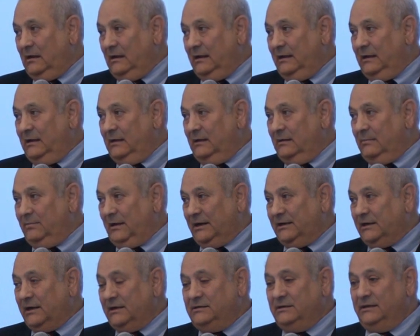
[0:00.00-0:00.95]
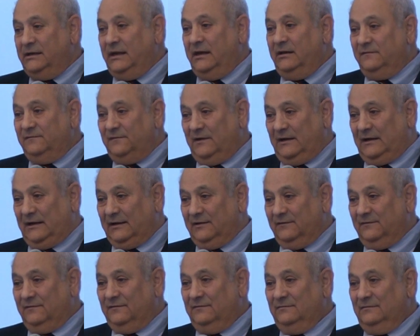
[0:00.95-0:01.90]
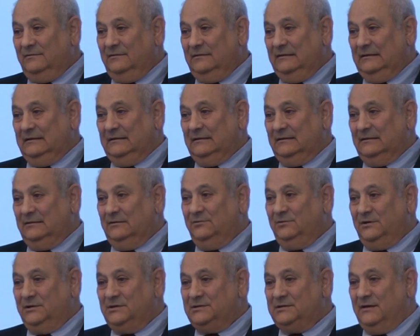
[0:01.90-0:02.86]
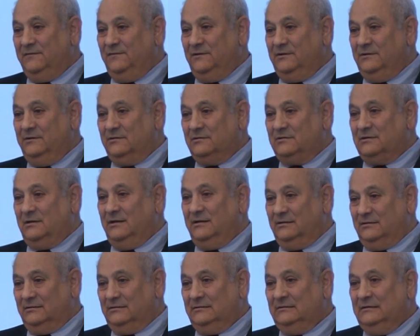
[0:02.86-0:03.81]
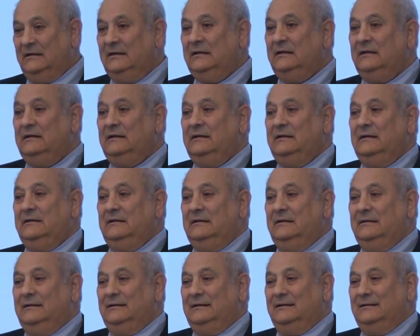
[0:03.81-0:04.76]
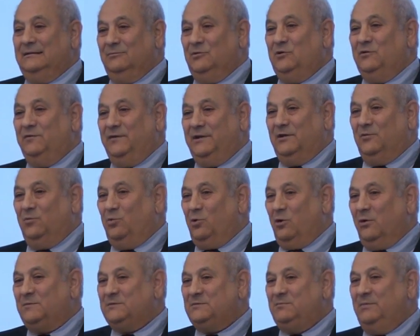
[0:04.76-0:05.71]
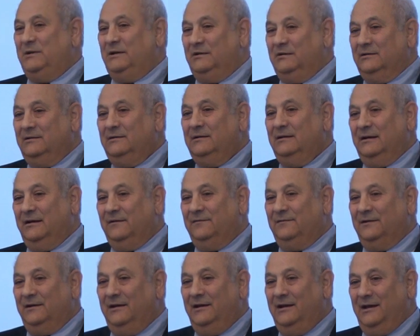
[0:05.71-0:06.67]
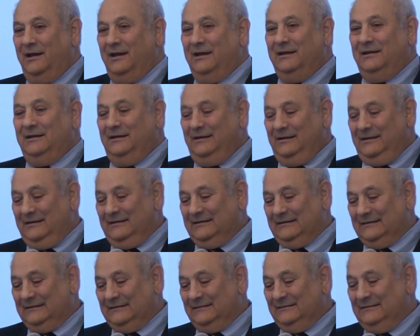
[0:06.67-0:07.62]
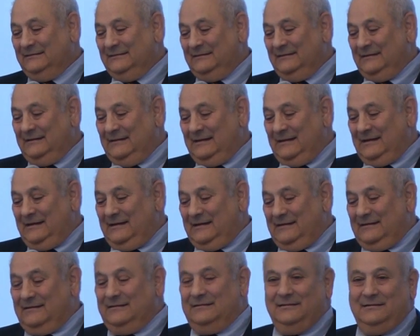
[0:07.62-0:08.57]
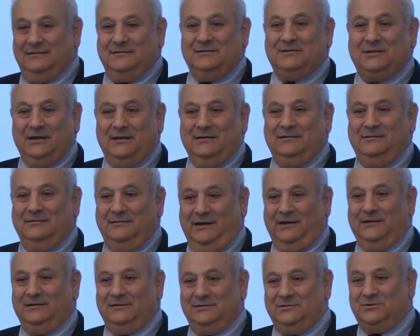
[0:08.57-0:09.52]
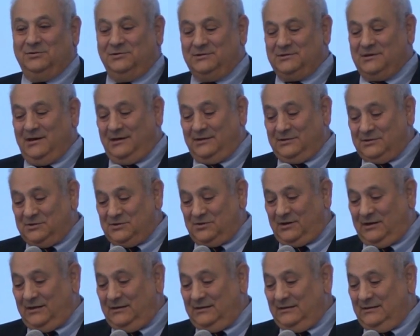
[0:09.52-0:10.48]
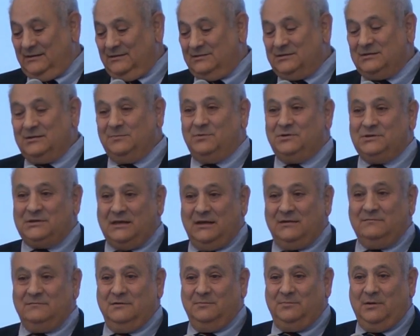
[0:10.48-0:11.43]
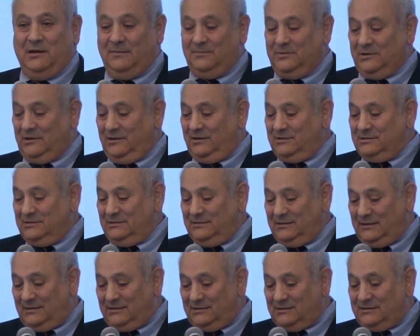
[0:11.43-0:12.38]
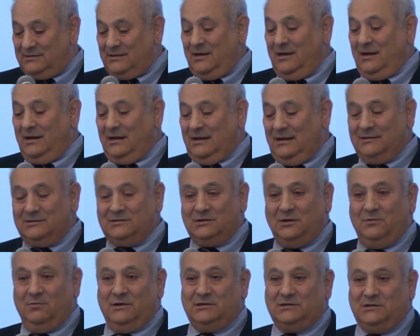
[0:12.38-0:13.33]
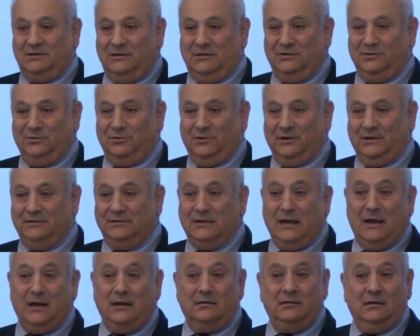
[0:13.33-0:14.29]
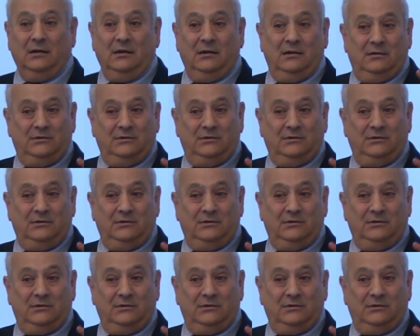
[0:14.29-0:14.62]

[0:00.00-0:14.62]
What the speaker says: by 1985, only 7 years later, moving at warp speed, FAA said, yeah, Schultz got it straight. It's the percent of the population that is consequentially annoyed, not